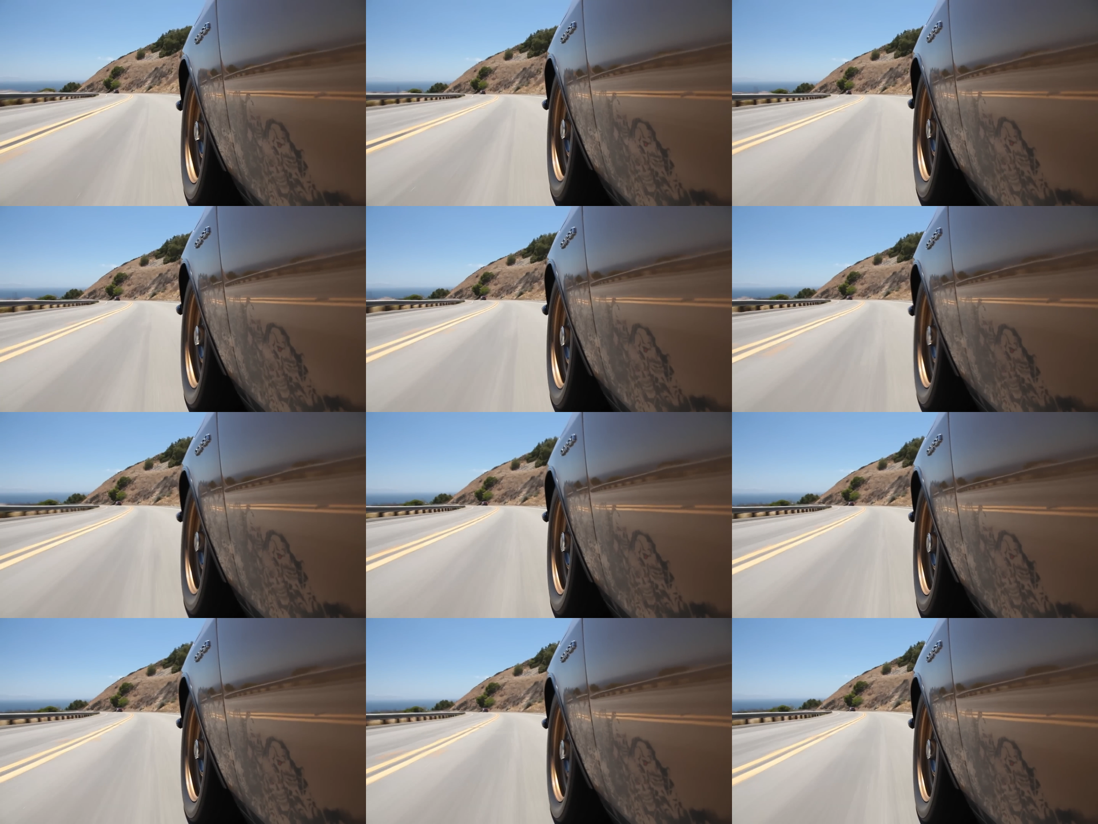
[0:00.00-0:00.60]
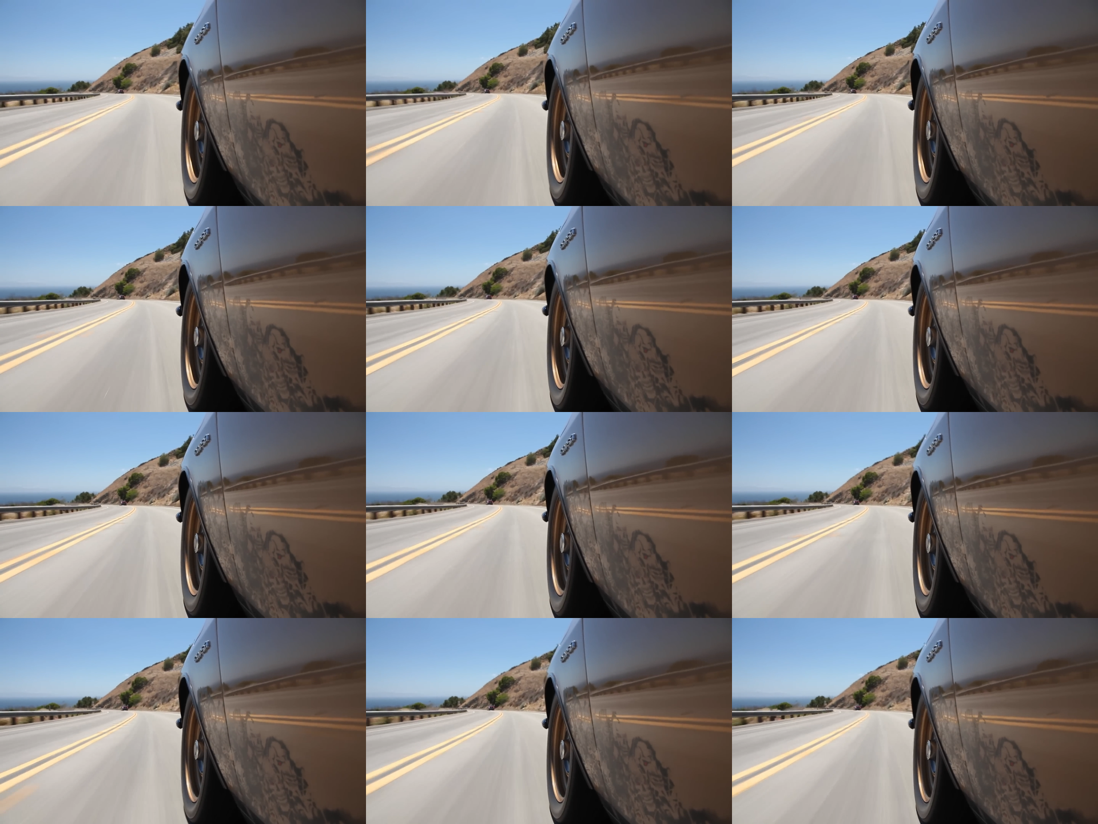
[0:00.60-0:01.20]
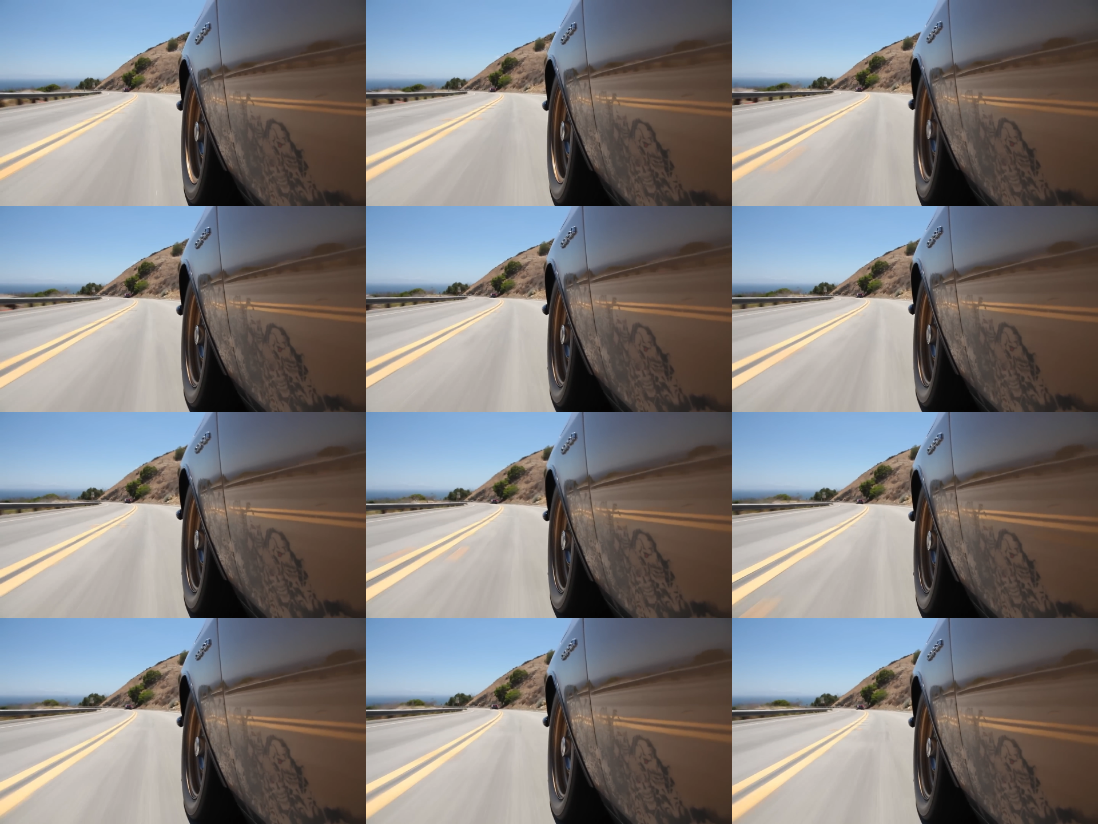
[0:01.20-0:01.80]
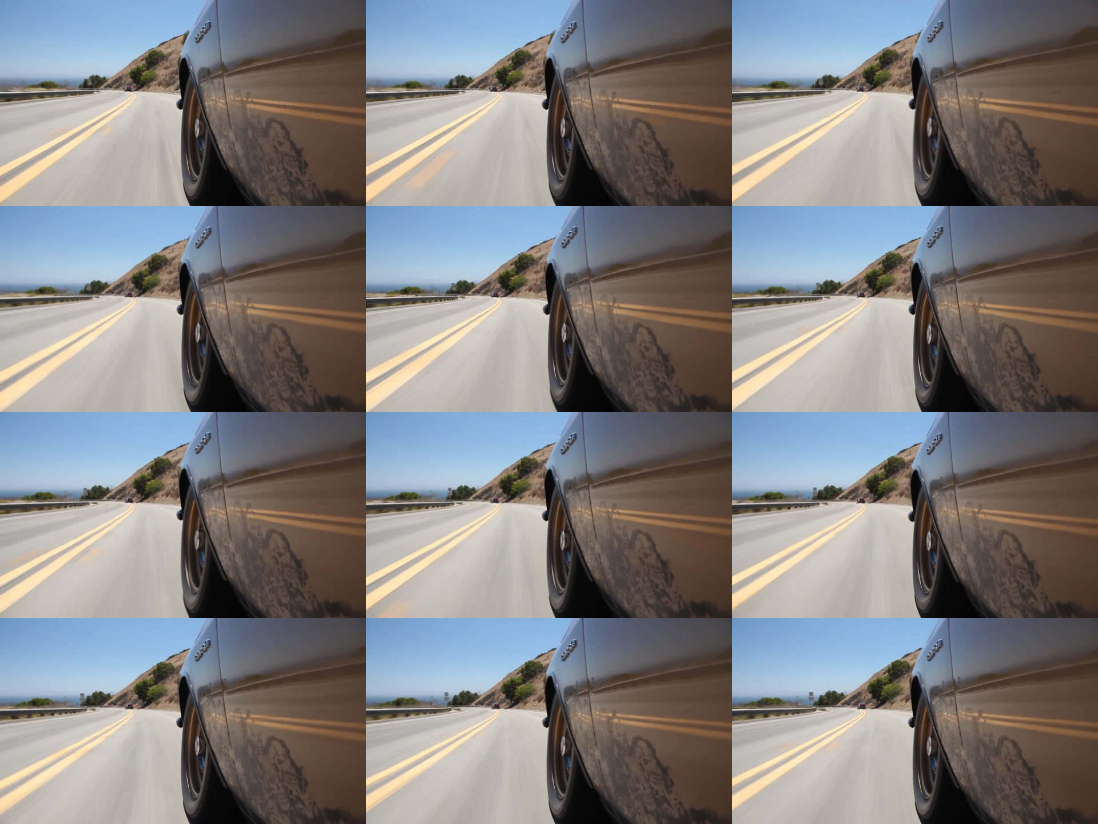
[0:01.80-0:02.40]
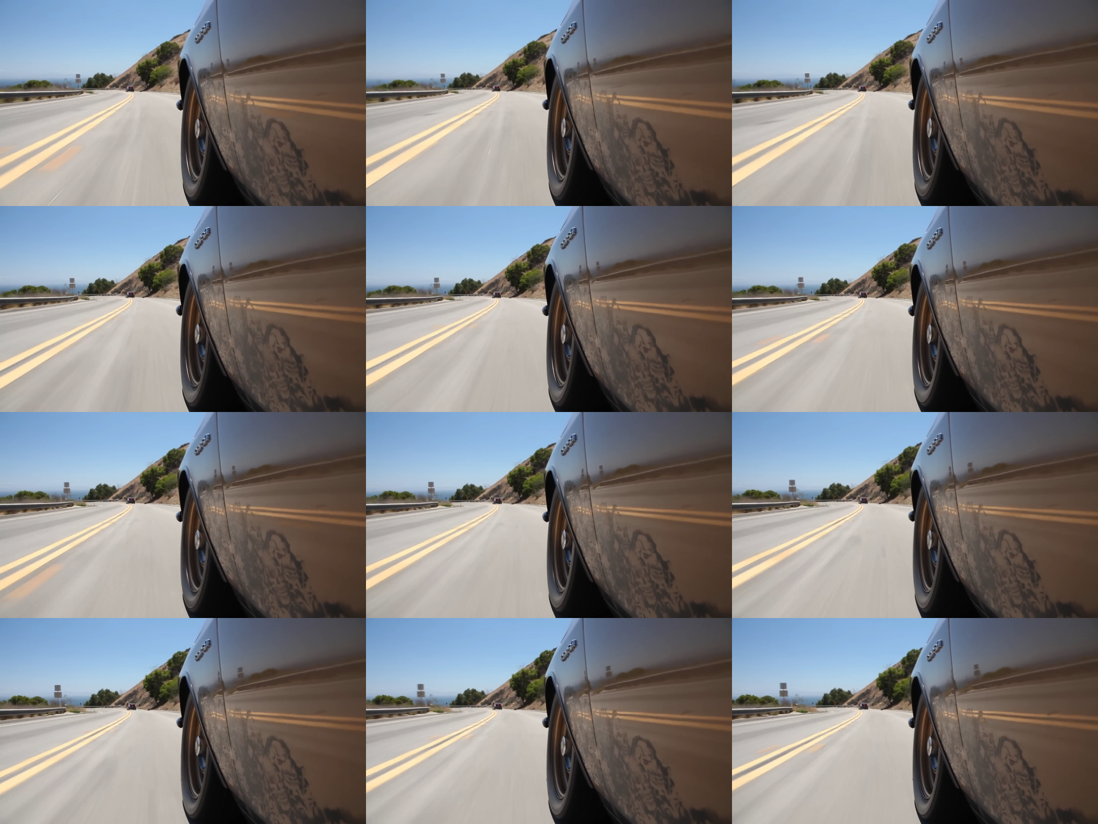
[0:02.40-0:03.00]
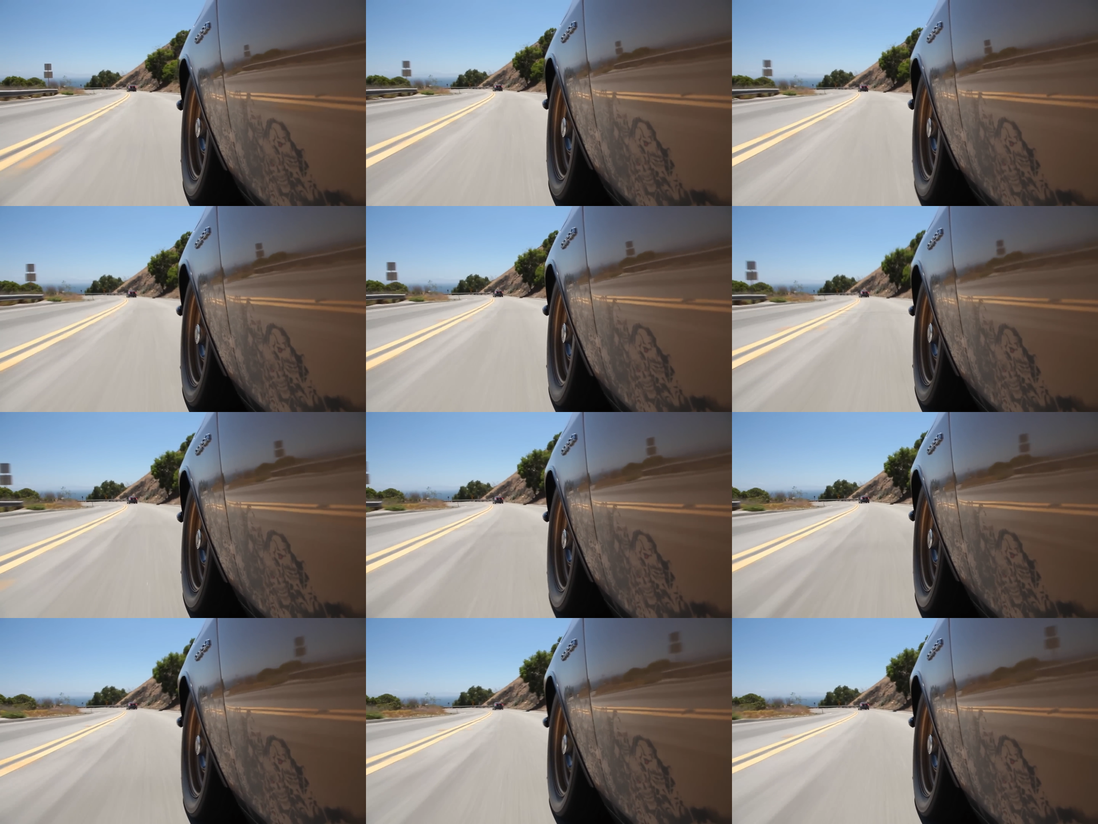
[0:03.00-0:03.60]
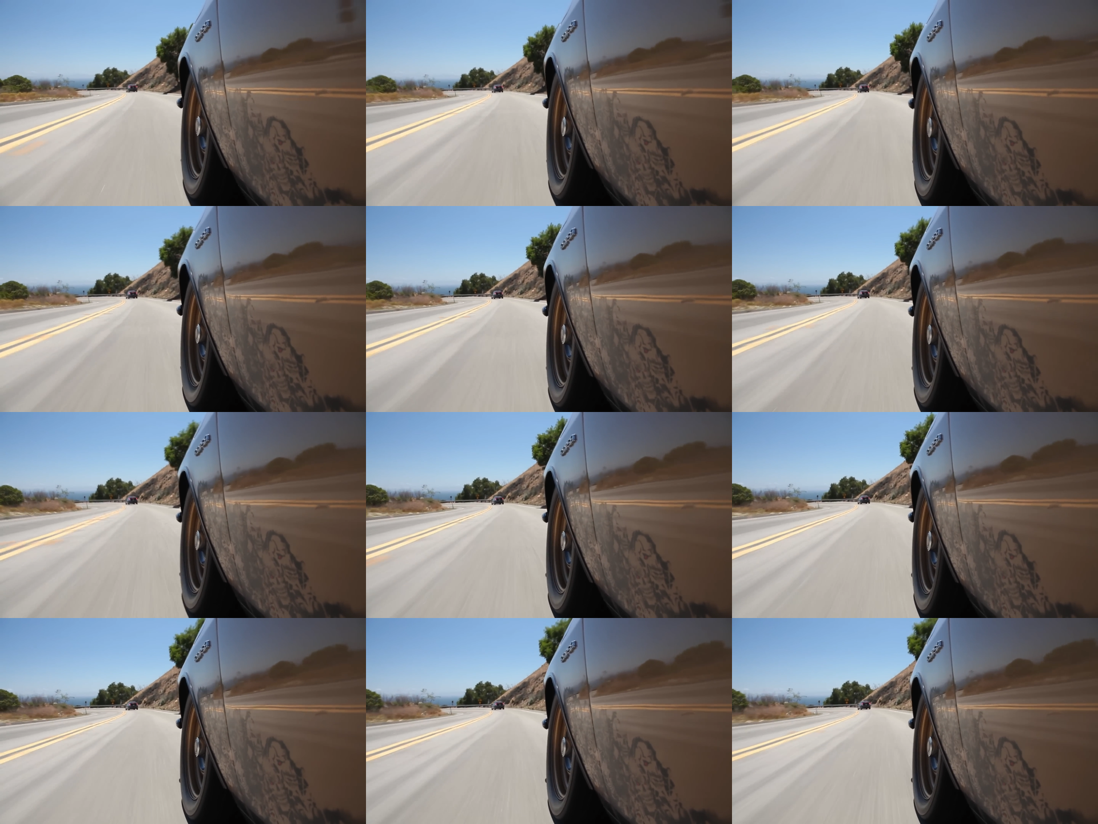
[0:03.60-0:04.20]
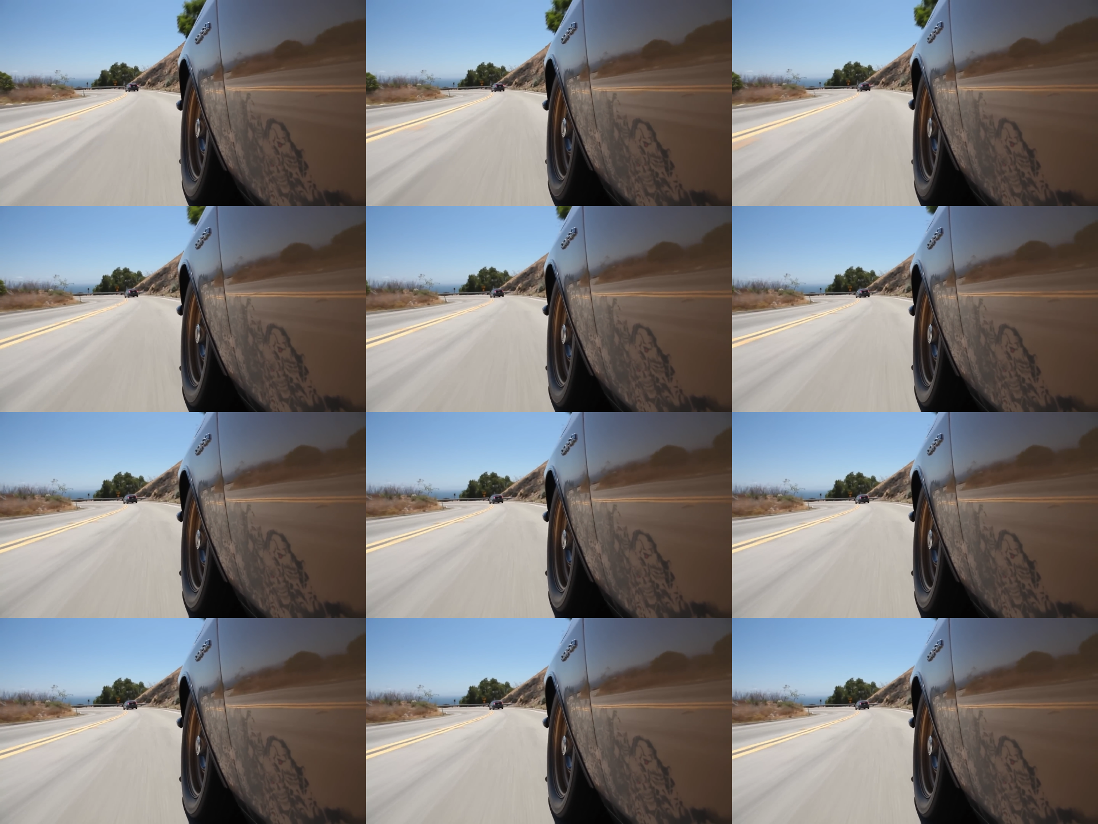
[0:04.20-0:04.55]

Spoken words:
(no speaker visible)